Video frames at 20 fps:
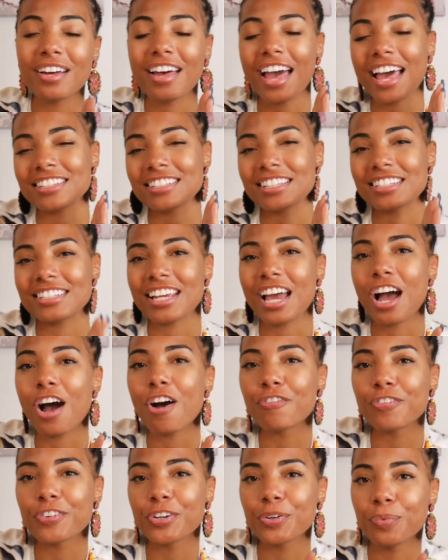as a
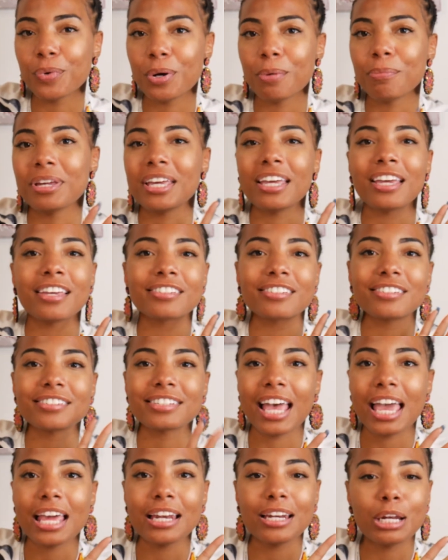child-free woman,
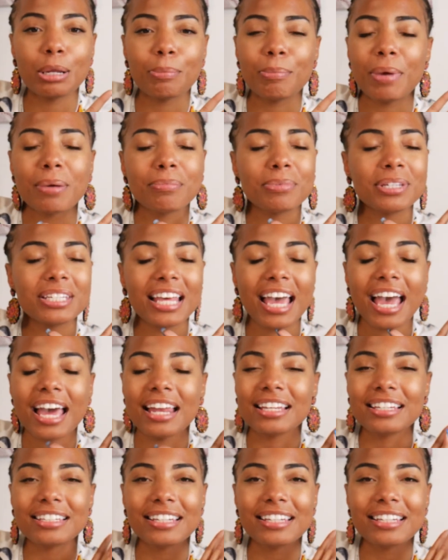entertaining a baby daddy,